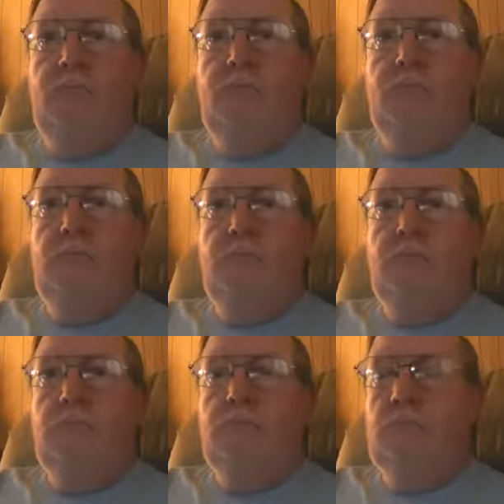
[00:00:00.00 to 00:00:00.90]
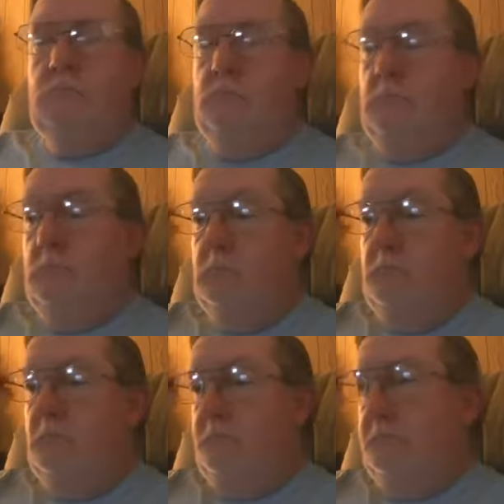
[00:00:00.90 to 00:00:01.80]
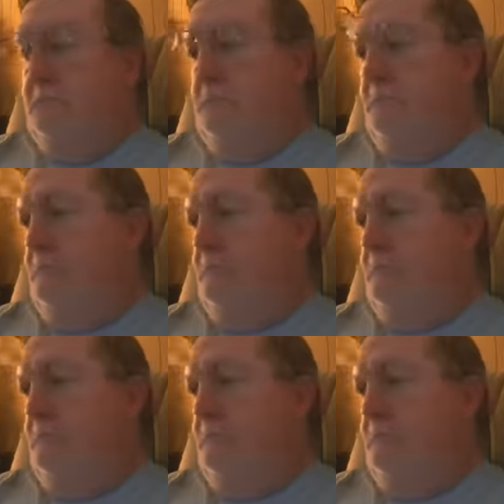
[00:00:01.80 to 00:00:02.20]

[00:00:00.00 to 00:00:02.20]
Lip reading: Nothing is said.